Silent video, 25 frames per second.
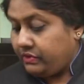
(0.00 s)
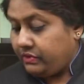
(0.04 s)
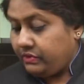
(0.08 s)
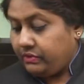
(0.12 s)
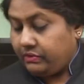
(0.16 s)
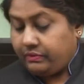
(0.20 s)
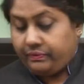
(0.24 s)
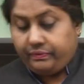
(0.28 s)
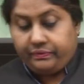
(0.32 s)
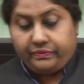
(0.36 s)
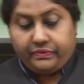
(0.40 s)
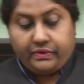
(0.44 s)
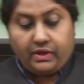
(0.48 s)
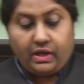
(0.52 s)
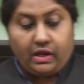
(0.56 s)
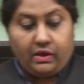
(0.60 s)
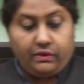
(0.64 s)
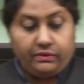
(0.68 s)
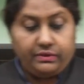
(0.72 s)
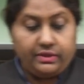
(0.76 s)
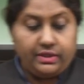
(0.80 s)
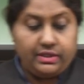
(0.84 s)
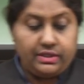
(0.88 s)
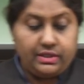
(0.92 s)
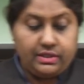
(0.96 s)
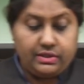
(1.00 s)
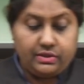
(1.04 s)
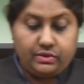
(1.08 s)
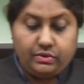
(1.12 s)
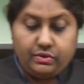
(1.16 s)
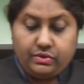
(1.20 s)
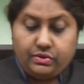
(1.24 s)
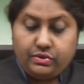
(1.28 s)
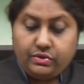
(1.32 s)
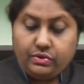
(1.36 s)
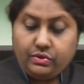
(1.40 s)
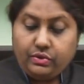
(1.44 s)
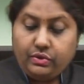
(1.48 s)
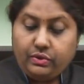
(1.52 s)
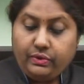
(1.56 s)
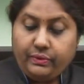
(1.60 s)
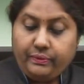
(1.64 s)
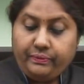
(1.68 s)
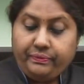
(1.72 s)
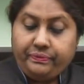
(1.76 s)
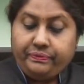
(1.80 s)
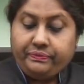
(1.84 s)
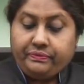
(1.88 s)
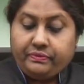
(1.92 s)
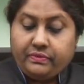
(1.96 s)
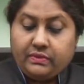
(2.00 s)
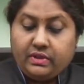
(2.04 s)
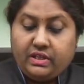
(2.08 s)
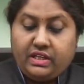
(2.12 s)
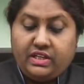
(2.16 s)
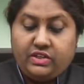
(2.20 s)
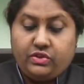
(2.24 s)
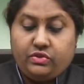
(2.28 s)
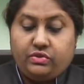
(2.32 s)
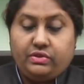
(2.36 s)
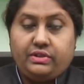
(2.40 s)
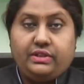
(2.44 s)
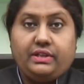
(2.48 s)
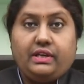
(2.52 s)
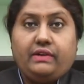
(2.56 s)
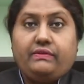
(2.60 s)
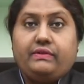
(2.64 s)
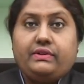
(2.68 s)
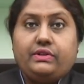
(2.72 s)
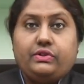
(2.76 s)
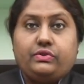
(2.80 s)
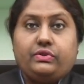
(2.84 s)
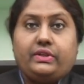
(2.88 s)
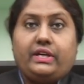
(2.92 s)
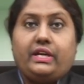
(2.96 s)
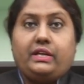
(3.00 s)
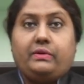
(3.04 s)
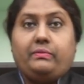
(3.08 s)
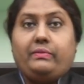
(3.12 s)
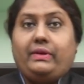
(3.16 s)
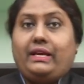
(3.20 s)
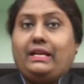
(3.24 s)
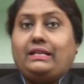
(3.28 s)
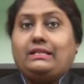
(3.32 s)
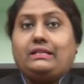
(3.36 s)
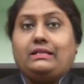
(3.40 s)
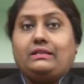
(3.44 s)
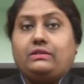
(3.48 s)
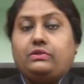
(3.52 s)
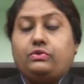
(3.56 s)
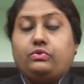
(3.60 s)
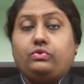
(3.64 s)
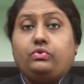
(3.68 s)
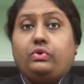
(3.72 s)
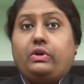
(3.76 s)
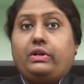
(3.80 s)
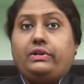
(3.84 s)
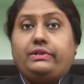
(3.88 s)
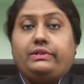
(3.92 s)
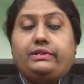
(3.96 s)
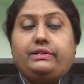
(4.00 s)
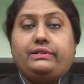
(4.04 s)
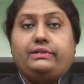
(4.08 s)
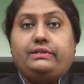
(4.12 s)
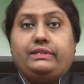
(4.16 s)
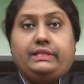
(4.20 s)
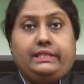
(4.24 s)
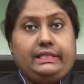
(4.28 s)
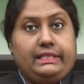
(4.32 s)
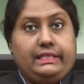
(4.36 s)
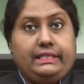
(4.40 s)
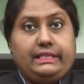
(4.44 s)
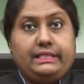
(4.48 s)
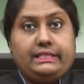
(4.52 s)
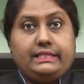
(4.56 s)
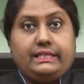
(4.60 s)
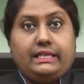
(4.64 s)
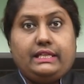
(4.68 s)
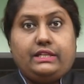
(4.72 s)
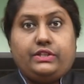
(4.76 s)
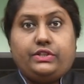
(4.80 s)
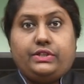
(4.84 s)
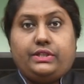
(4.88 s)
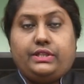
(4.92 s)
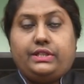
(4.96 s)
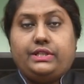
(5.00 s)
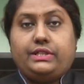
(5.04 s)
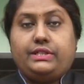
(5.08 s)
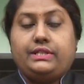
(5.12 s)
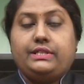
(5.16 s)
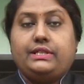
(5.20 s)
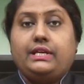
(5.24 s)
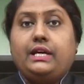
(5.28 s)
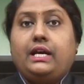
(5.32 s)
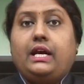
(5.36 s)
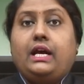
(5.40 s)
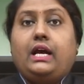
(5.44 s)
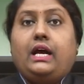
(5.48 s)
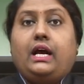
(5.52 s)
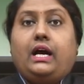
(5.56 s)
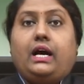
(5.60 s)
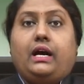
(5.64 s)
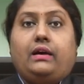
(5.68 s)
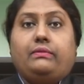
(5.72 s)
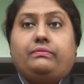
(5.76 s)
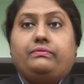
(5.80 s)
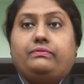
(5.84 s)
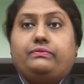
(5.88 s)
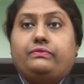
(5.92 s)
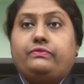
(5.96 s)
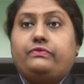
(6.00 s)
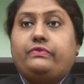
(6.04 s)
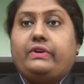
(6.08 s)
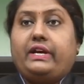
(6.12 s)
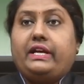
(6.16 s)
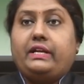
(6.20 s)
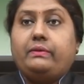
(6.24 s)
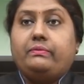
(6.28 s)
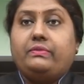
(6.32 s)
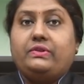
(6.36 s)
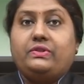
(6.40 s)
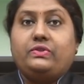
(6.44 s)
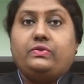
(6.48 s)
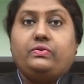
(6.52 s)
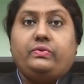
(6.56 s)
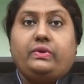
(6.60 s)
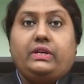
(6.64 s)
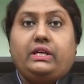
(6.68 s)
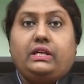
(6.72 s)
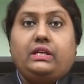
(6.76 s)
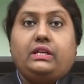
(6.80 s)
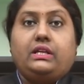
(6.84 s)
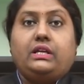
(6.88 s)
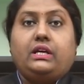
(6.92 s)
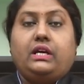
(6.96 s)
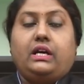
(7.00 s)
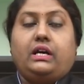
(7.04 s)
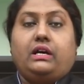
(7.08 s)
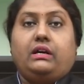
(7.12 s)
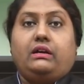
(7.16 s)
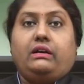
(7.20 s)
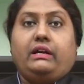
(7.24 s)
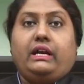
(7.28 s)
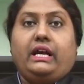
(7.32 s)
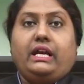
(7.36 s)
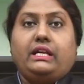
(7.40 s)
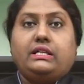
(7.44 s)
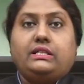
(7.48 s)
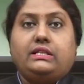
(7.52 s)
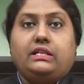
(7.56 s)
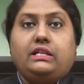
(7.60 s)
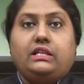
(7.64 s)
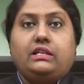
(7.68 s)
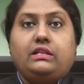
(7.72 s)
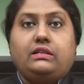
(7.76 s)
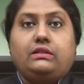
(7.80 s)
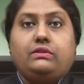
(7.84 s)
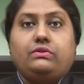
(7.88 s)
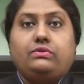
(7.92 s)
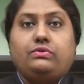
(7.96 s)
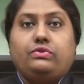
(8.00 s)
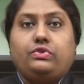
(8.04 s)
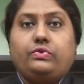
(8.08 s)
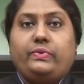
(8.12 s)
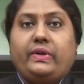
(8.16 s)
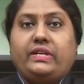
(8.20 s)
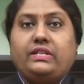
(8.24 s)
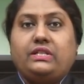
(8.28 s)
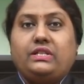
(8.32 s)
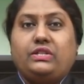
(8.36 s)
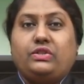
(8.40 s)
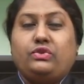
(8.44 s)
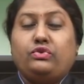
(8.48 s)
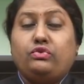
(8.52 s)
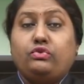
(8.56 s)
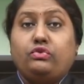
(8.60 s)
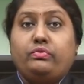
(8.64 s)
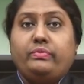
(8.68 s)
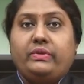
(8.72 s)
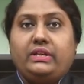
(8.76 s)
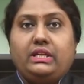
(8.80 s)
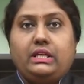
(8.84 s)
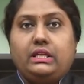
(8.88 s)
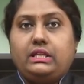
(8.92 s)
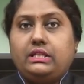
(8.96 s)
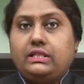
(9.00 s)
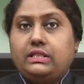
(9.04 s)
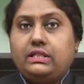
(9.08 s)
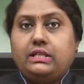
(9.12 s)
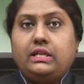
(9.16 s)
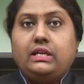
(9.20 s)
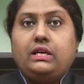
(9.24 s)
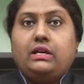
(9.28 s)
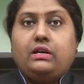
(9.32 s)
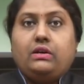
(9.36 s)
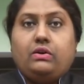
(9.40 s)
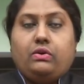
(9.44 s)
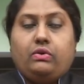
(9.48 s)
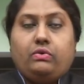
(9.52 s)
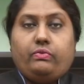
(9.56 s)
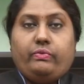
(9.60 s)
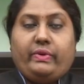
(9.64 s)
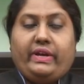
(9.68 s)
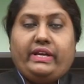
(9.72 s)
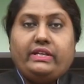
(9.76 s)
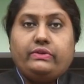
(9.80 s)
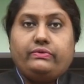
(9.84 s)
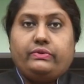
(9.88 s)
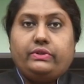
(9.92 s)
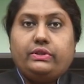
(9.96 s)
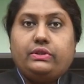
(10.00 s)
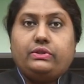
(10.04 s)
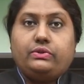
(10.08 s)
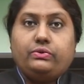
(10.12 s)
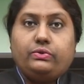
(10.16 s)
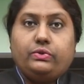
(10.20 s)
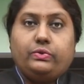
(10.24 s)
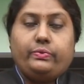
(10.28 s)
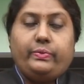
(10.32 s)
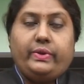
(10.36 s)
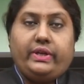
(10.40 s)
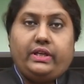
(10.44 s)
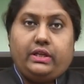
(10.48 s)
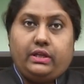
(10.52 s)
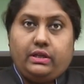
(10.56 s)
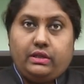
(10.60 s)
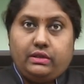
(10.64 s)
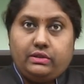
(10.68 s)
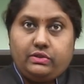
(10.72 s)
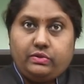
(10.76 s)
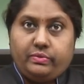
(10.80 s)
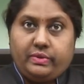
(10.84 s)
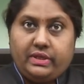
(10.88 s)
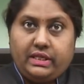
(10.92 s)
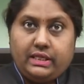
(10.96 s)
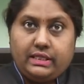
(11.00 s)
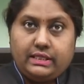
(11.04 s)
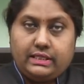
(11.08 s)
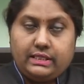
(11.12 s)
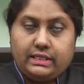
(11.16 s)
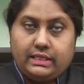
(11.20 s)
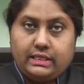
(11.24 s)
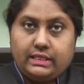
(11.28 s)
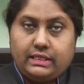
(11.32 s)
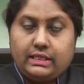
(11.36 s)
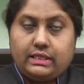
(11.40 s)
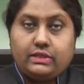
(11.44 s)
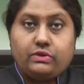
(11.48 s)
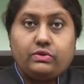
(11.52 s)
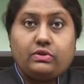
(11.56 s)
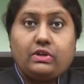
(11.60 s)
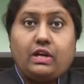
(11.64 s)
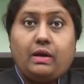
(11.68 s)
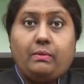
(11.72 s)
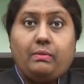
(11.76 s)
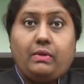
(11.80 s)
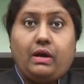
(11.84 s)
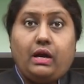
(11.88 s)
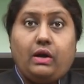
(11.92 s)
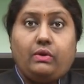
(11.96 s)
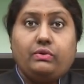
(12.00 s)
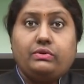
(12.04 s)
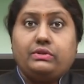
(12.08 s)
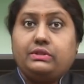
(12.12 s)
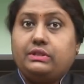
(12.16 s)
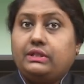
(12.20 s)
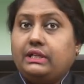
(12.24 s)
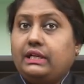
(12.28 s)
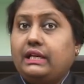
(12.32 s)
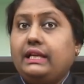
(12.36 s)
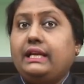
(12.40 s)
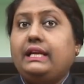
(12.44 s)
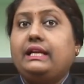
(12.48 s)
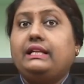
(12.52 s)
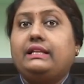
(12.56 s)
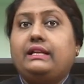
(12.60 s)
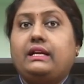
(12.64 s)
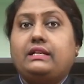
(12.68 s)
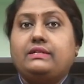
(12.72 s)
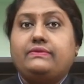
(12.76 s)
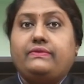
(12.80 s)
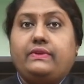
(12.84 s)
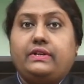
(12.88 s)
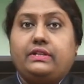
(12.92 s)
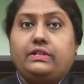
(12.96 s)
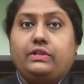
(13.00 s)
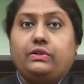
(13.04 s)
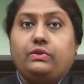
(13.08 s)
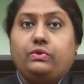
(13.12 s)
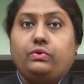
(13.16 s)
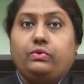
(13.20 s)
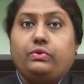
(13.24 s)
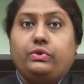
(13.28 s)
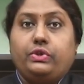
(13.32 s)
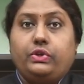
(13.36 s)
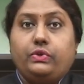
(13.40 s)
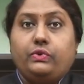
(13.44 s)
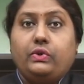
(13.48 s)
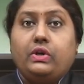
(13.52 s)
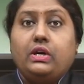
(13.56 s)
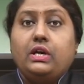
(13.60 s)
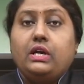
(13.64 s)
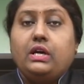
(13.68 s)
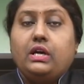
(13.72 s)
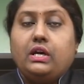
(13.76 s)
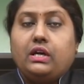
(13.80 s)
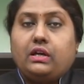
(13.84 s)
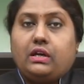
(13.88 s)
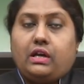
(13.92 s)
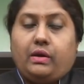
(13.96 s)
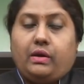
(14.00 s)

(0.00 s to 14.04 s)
so now this is good to go into the oven to get baked at 200 degrees Celsius, fine between 18 to 22 minutes. Wait for the toothpick to be inserted to come out clean. That's when you know your